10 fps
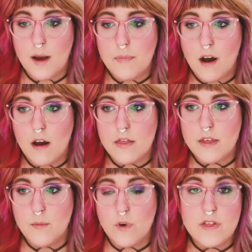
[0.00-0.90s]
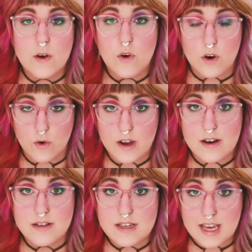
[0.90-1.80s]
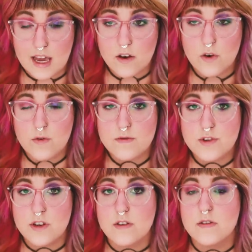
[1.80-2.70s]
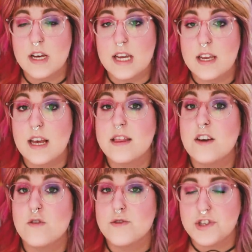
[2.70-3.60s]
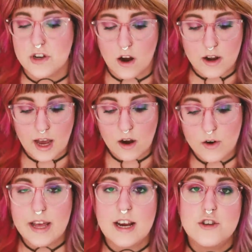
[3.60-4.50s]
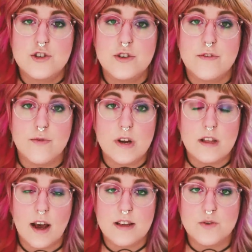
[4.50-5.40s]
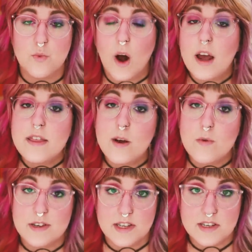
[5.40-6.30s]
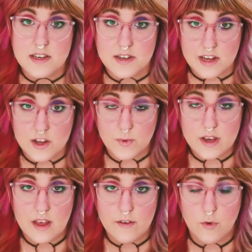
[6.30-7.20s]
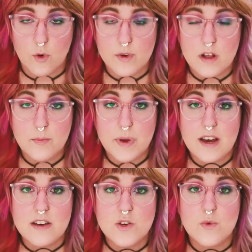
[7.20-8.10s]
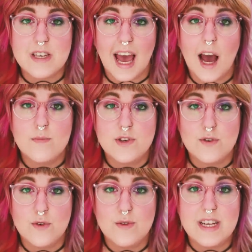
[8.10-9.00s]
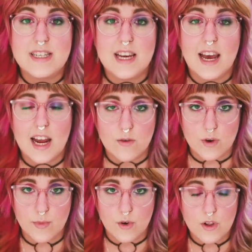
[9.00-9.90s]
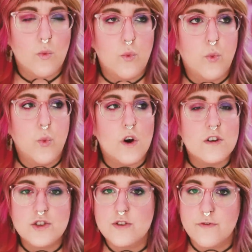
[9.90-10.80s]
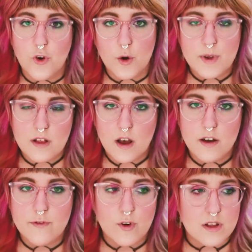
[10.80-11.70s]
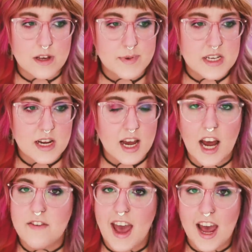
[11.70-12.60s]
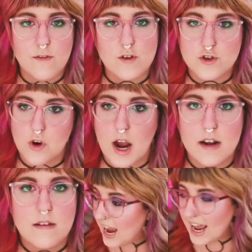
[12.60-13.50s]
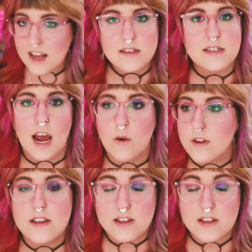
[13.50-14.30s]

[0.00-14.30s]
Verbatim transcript: I bought them when they were going on sale to like get the old stock out. And I should have realized why they were discontinuing that formula, because it was absolutely terrible. Worst formula for a lipstick I've ever tried, hands down.